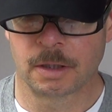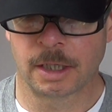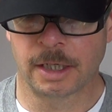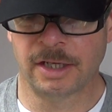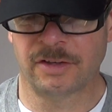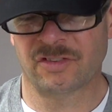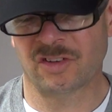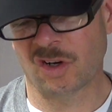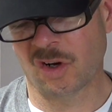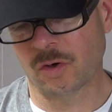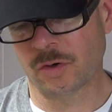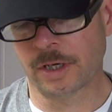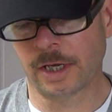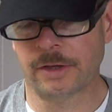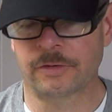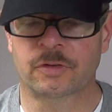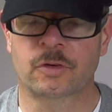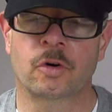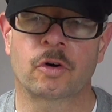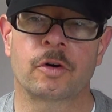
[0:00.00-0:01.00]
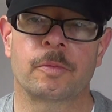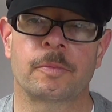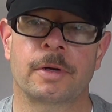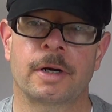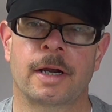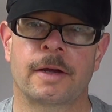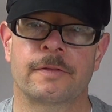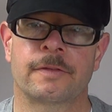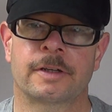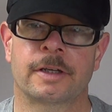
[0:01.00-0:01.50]
Gets an okay score on Beer
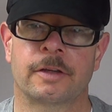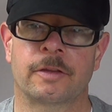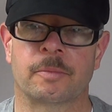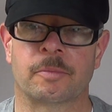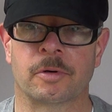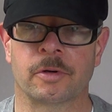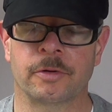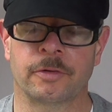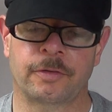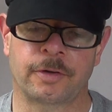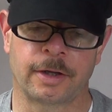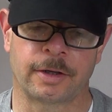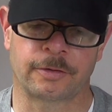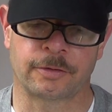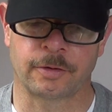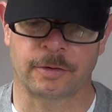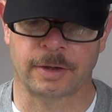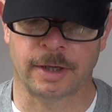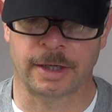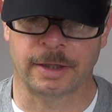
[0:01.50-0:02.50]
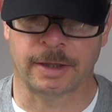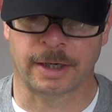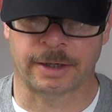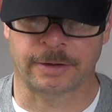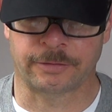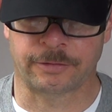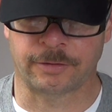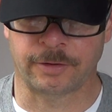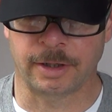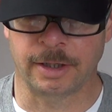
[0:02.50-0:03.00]
Advocate. The bros say it's okay, like
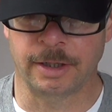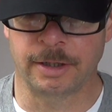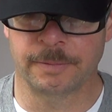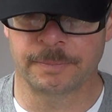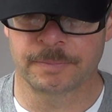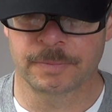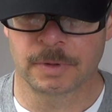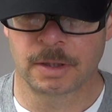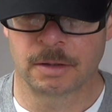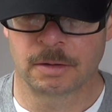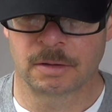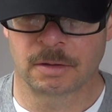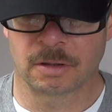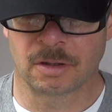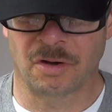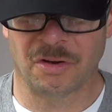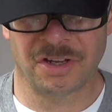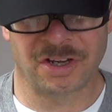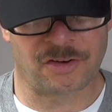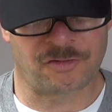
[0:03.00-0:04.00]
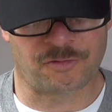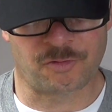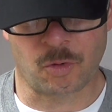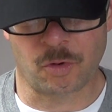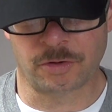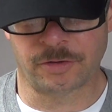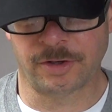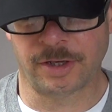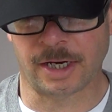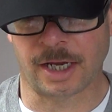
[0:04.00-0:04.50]
a C. Only a
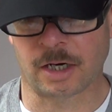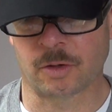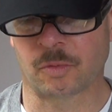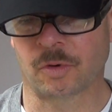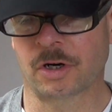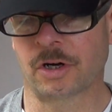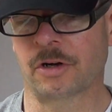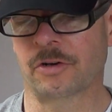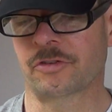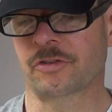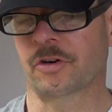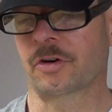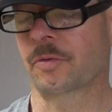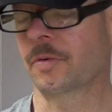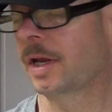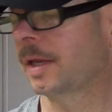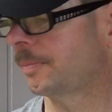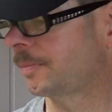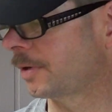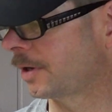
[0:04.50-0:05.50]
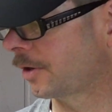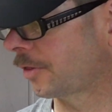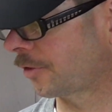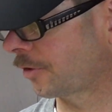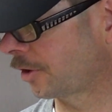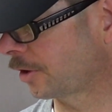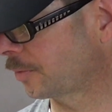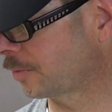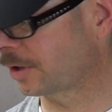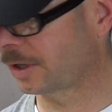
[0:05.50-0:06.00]
14 out of 100 on Rate Beer,
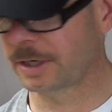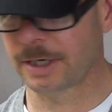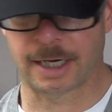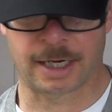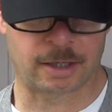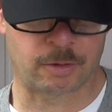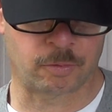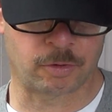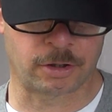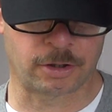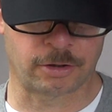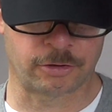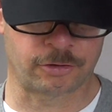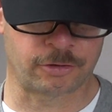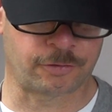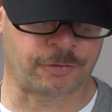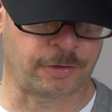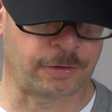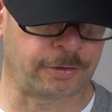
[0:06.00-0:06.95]
31 out of 100 for